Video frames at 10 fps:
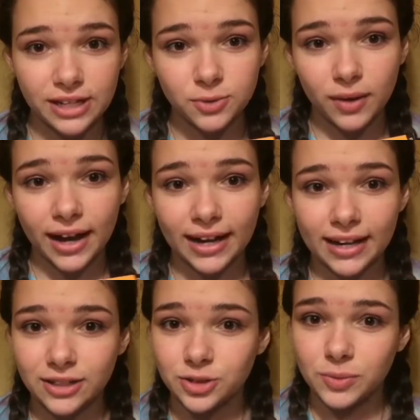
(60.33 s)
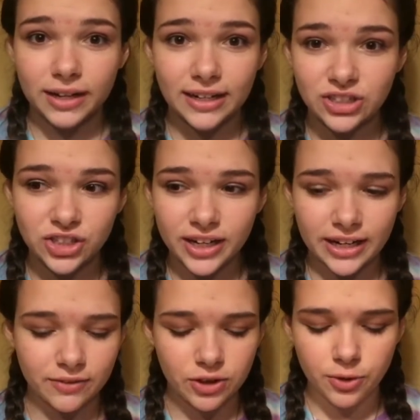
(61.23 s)
That's why I just went ahead and took it
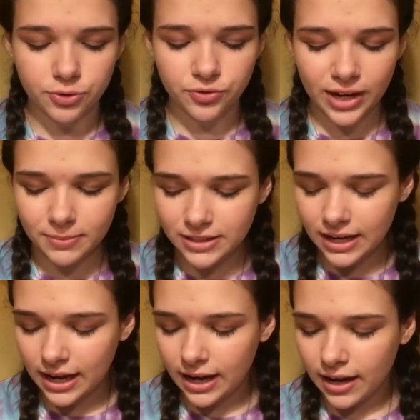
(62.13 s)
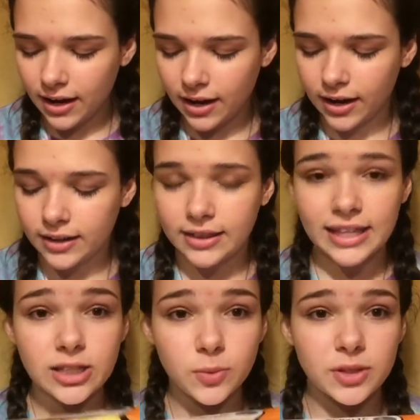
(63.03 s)
even though it was ripped.
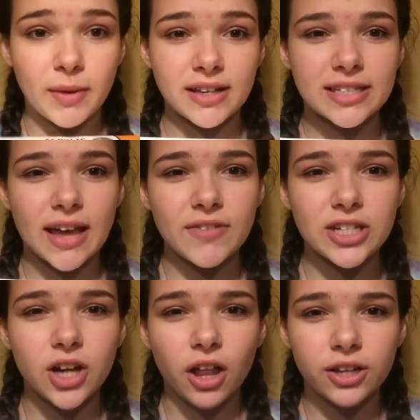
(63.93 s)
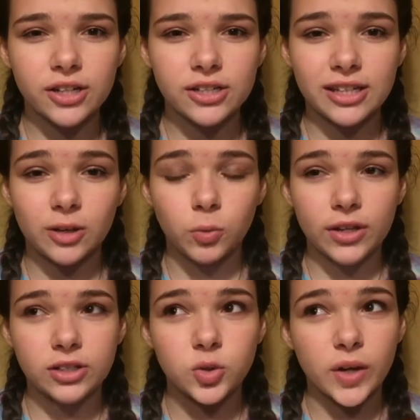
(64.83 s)
This was about $7. There
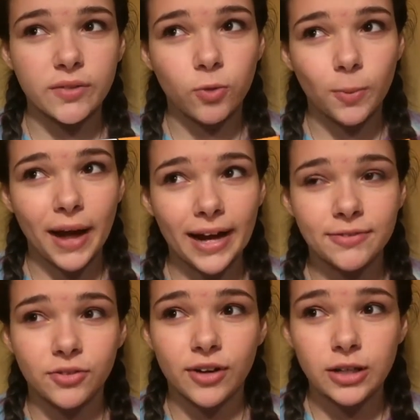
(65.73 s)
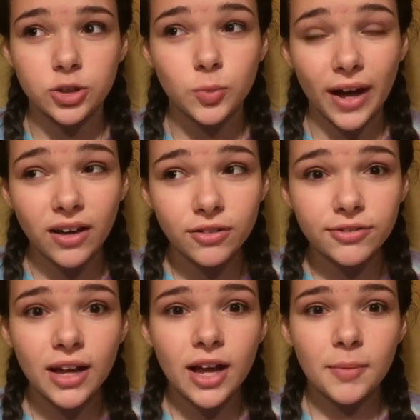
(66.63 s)
was a 24-pack for around
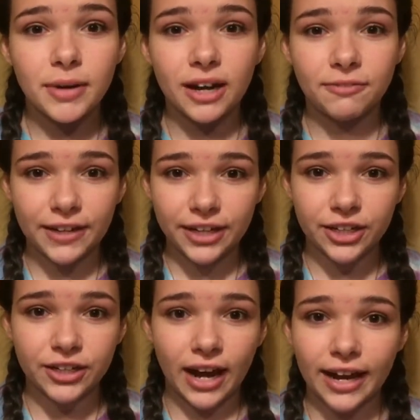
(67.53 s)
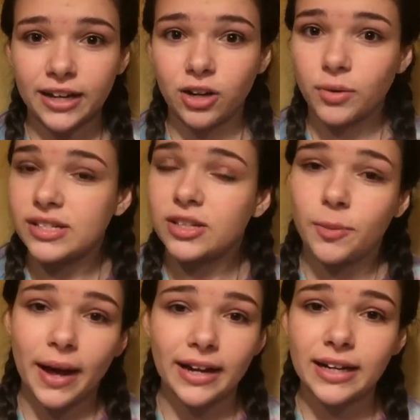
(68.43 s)
$12, but I figured I could always go
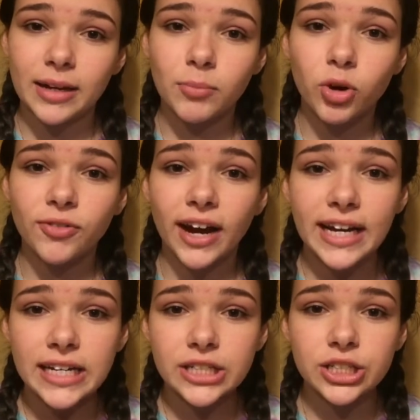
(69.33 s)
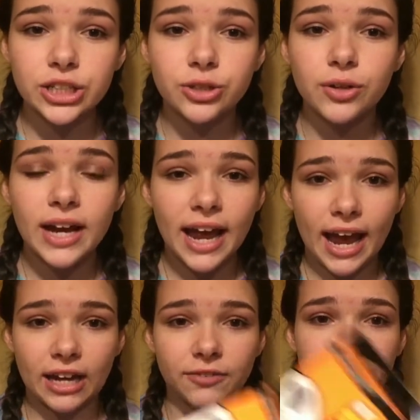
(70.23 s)
back and get more if I needed to,
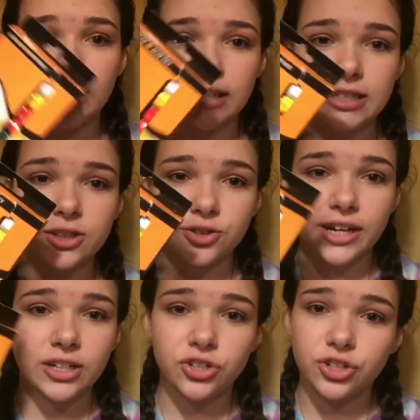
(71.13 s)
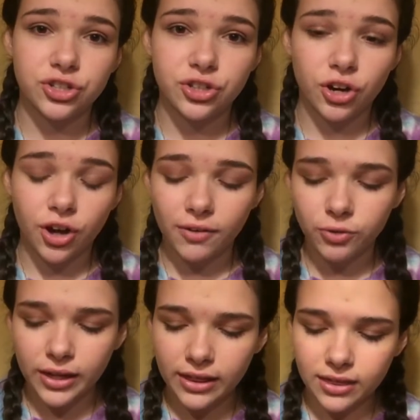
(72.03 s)
and I feel like this is great to just start off
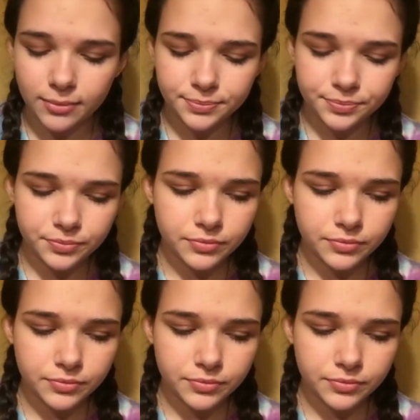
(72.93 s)
with.